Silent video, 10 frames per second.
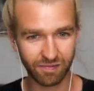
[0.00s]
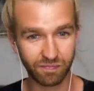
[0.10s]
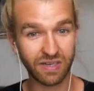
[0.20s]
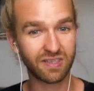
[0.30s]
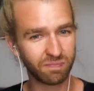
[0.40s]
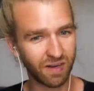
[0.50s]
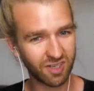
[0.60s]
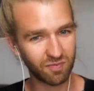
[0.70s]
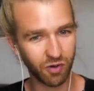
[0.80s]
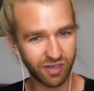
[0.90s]
But it's
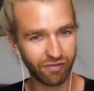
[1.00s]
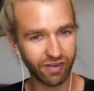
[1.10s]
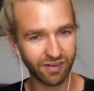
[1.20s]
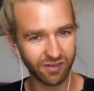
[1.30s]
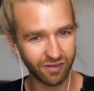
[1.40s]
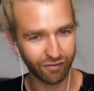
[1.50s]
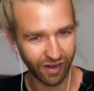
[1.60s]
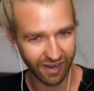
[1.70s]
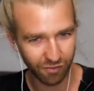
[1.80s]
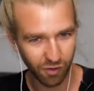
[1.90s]
much more difficult to
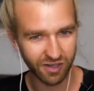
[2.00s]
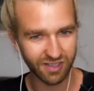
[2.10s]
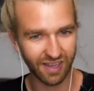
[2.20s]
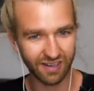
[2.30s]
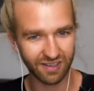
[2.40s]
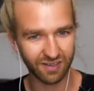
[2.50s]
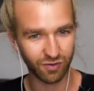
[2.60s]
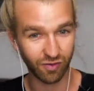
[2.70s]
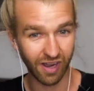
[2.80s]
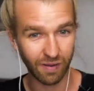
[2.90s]
find words that
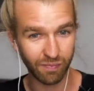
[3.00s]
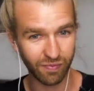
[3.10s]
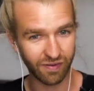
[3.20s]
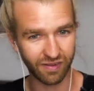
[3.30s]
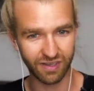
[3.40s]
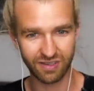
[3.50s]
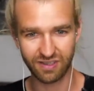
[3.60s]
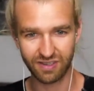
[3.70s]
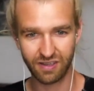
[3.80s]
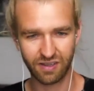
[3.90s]
describe
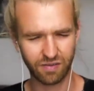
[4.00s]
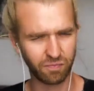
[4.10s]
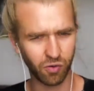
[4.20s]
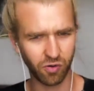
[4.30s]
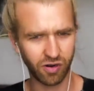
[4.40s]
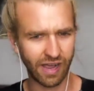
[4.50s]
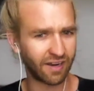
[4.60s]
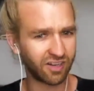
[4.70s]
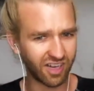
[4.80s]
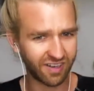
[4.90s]
this more
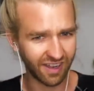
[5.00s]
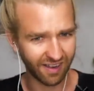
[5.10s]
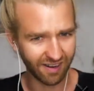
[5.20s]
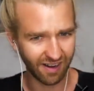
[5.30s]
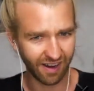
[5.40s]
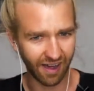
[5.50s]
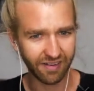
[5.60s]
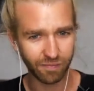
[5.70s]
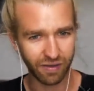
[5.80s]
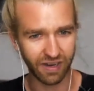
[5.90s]
energetic
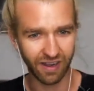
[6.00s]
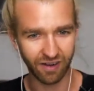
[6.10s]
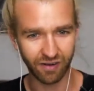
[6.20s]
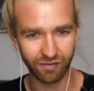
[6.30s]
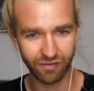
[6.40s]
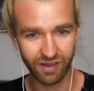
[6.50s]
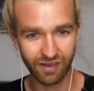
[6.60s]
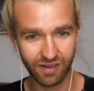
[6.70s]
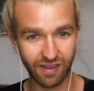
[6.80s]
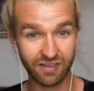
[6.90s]
underpinning of,
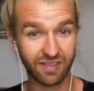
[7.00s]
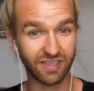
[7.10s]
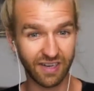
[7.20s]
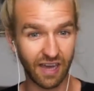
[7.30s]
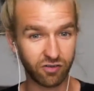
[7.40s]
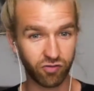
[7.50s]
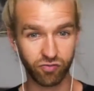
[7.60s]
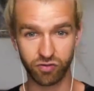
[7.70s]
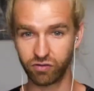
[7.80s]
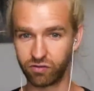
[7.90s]
there's this
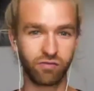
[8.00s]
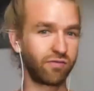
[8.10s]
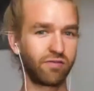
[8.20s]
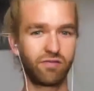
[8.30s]
natural